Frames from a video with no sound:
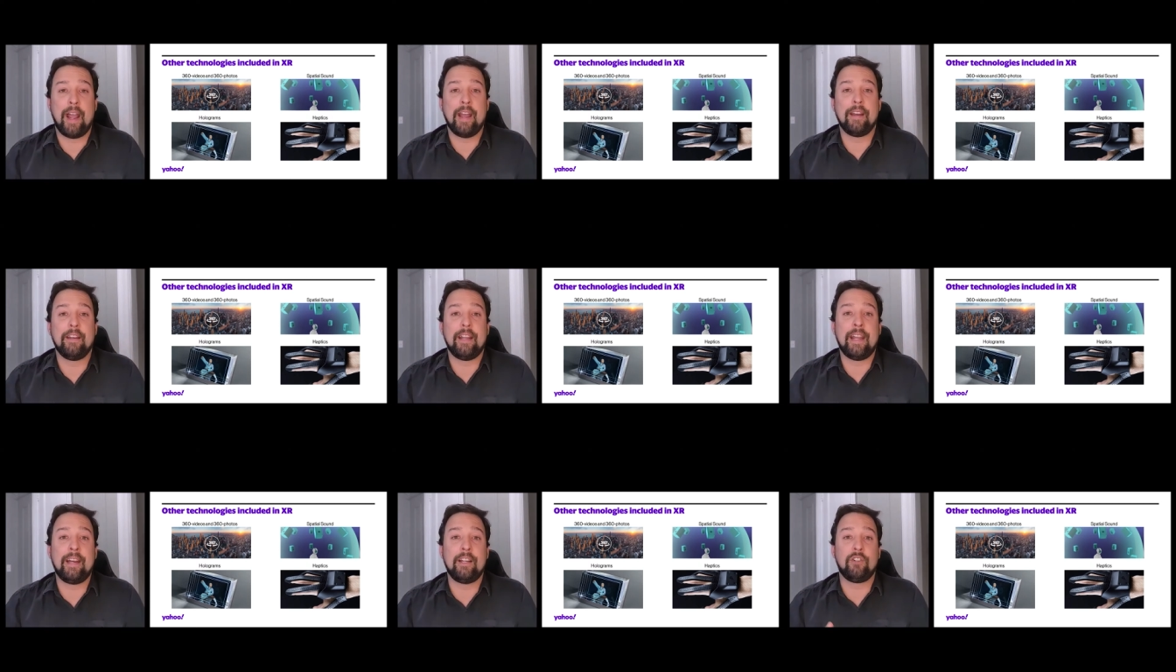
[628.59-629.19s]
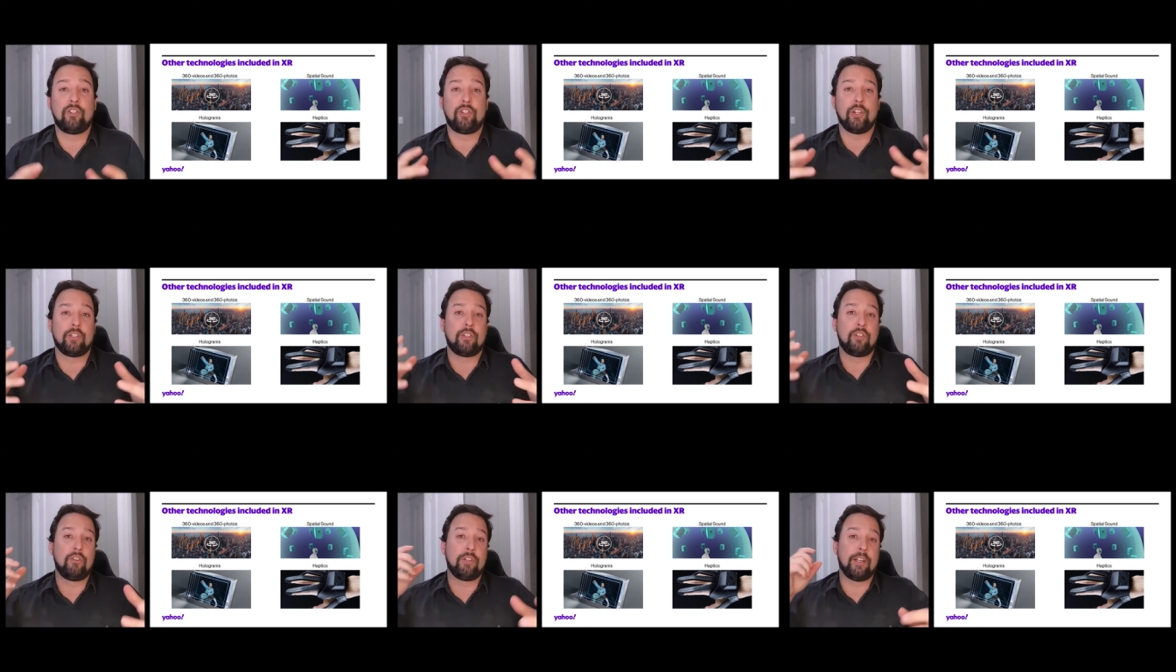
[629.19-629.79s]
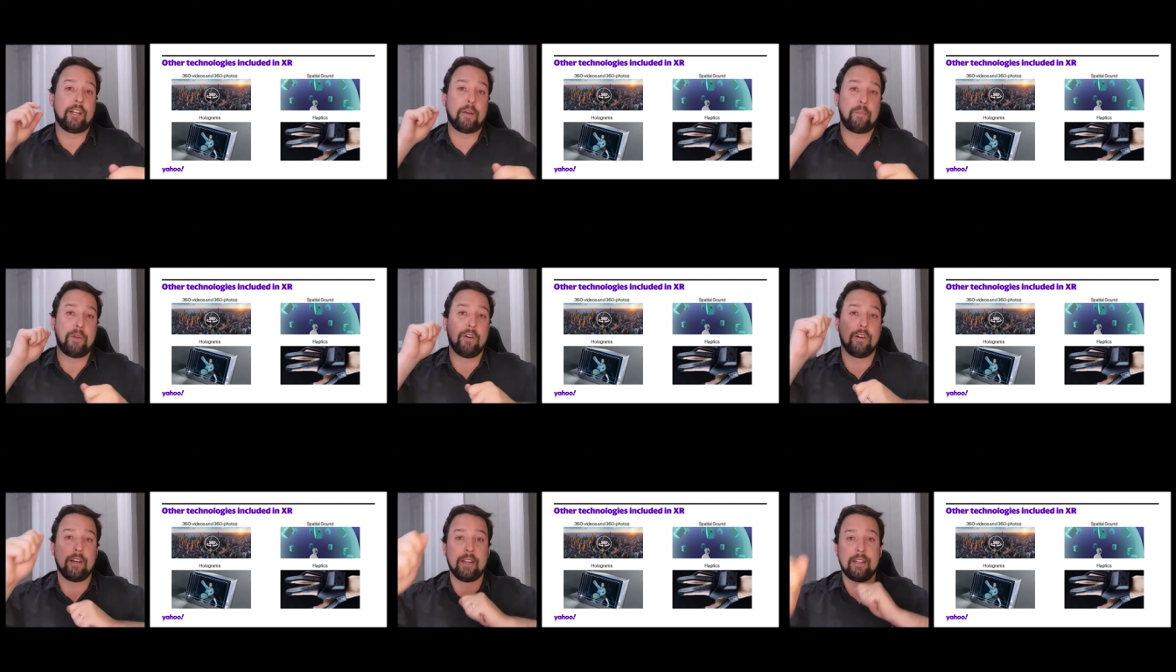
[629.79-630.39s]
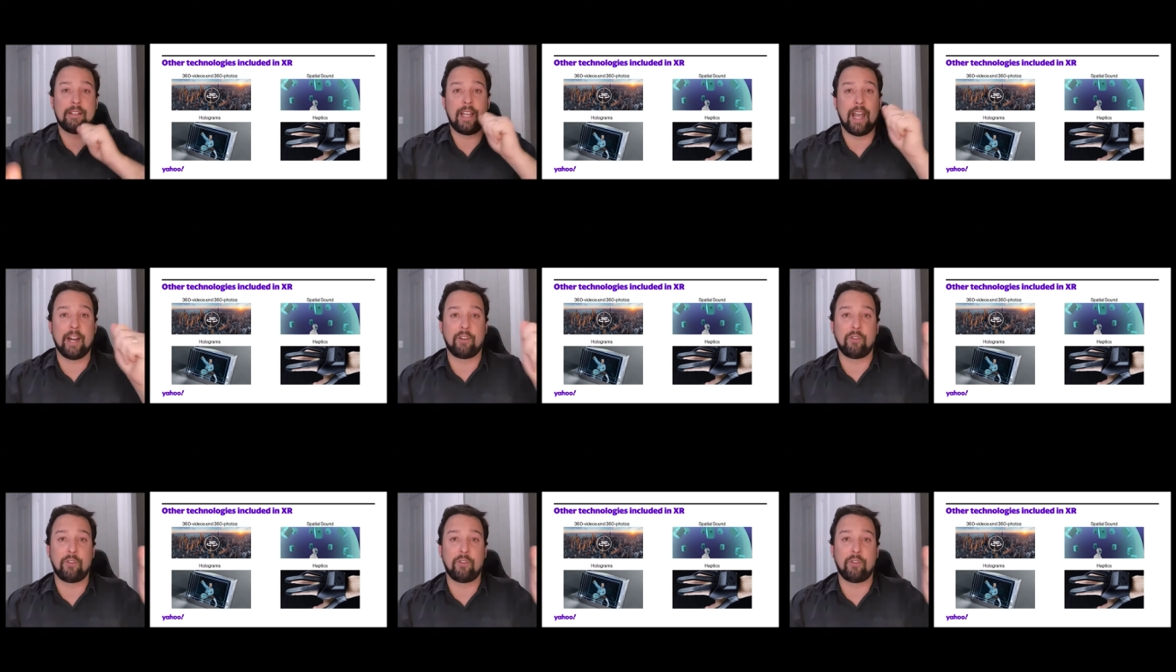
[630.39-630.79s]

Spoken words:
And it is just using a computer to detect